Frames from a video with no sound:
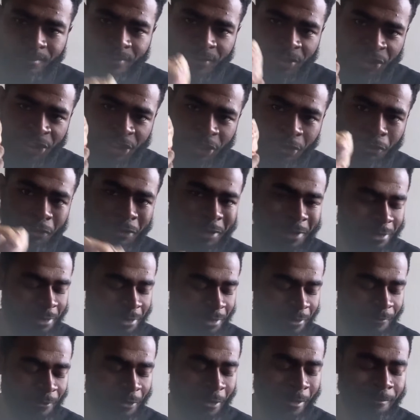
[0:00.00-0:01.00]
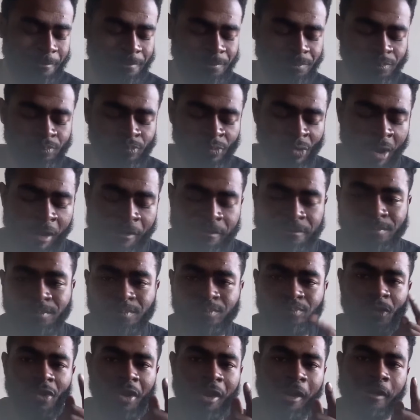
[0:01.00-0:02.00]
chick griddle here is for. All
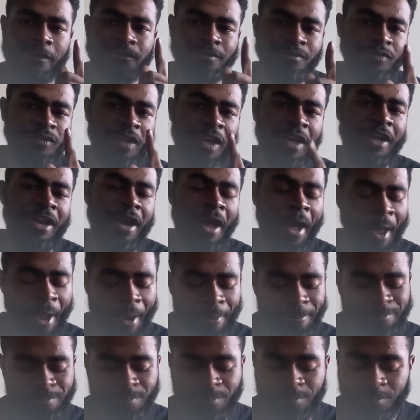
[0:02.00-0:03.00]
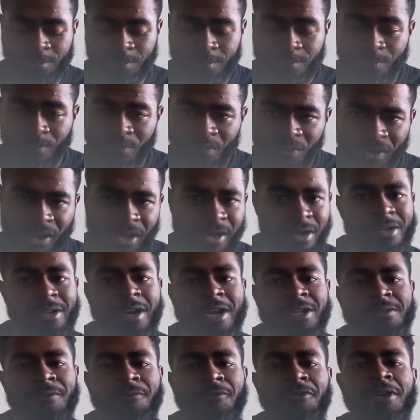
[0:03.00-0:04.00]
right, thank God, because I
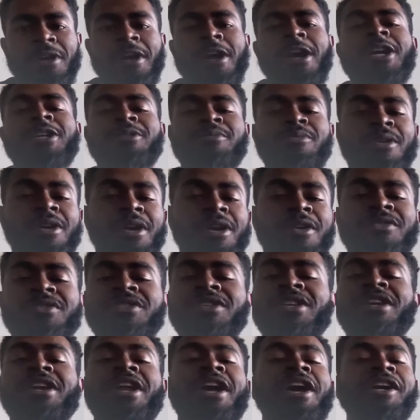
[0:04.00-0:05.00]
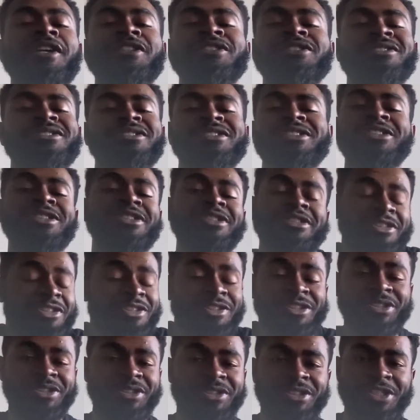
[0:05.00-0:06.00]
got some free hash browns, and that
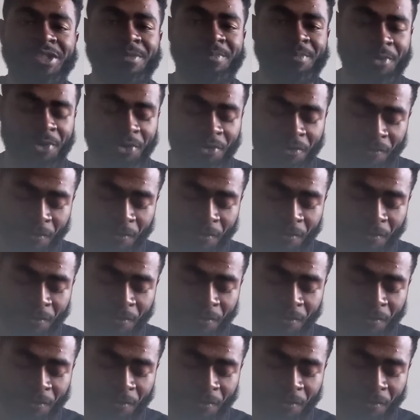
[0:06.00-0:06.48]
is for you.